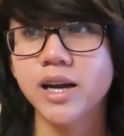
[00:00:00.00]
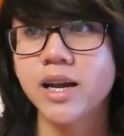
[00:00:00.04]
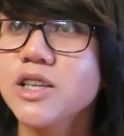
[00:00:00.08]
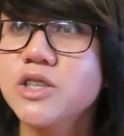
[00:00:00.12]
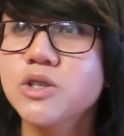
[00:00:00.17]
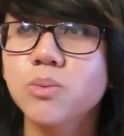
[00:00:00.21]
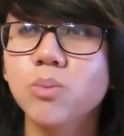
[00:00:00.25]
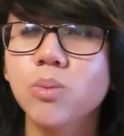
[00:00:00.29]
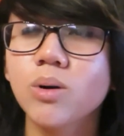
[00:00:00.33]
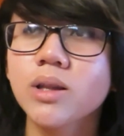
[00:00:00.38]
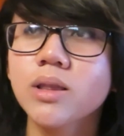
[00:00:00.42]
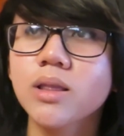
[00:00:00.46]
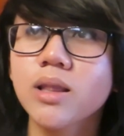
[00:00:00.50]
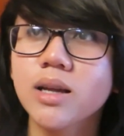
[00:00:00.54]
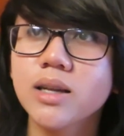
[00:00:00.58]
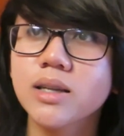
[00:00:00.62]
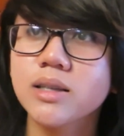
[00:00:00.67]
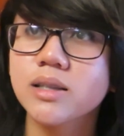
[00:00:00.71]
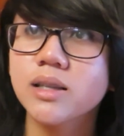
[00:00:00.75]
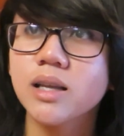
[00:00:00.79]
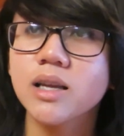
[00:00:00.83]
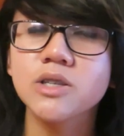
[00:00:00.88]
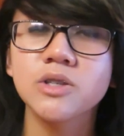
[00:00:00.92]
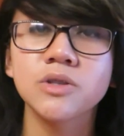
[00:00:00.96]
It's one
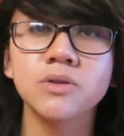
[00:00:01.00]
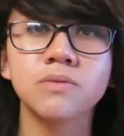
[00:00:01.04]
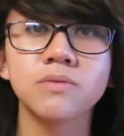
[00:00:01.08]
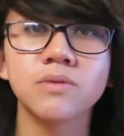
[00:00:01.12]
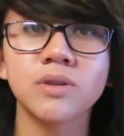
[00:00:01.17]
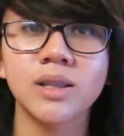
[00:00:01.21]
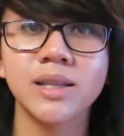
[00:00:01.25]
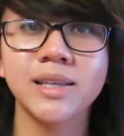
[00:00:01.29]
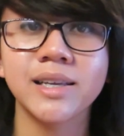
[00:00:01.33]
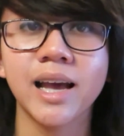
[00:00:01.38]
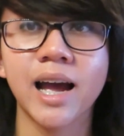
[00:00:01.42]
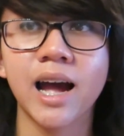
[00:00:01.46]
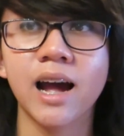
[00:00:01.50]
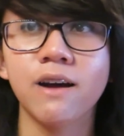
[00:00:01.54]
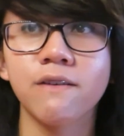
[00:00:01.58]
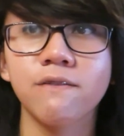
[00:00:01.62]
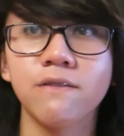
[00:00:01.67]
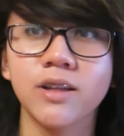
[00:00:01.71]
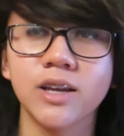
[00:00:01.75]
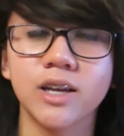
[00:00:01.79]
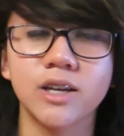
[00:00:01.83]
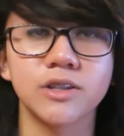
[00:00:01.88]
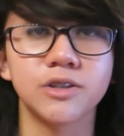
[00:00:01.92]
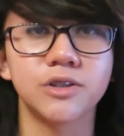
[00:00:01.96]
that doesn't really have
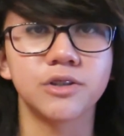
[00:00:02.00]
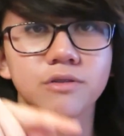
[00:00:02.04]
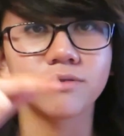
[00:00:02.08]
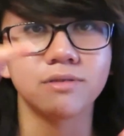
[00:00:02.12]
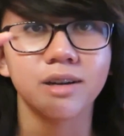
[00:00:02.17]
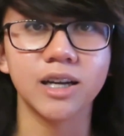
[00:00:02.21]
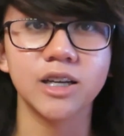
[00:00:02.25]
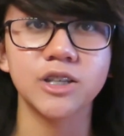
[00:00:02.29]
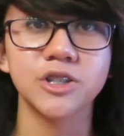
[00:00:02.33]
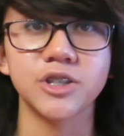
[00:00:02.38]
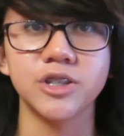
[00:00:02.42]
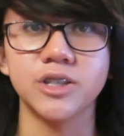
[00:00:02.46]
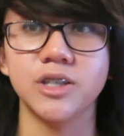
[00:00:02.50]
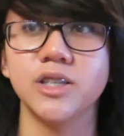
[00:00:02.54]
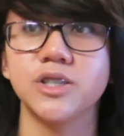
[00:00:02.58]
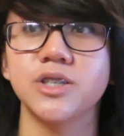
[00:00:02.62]
like a direction.